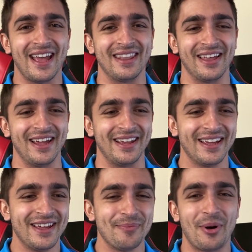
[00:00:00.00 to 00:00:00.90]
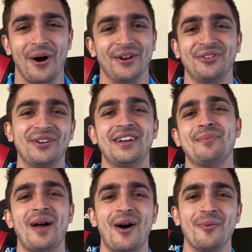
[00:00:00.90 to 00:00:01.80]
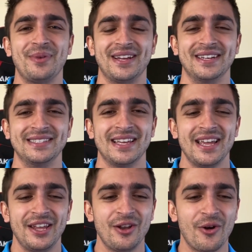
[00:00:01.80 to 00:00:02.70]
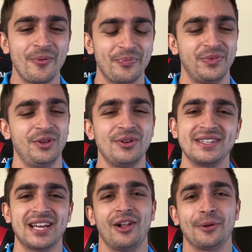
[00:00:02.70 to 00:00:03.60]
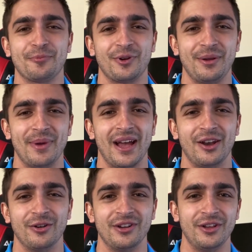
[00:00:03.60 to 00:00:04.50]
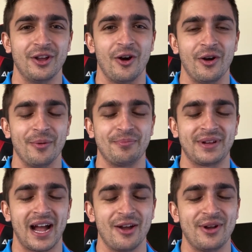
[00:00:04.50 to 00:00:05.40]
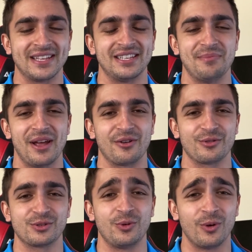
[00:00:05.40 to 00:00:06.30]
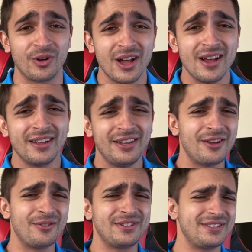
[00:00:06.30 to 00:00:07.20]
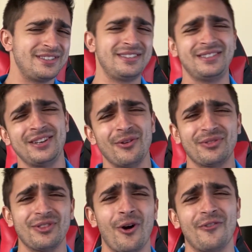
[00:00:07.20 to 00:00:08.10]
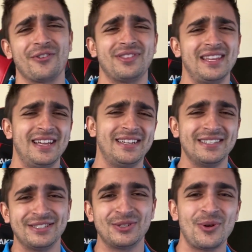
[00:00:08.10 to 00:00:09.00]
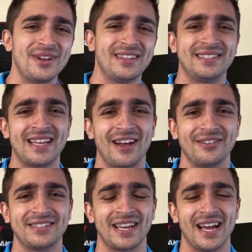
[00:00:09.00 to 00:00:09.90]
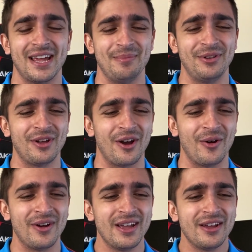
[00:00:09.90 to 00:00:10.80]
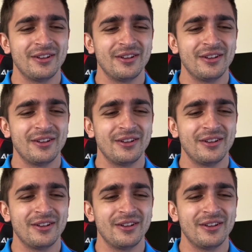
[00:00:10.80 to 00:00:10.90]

and like, pondering about because, you know, you can tell a pre med or, you know, a guy who gets into medical school, you know, don't overthink, enjoy the downtime, you know,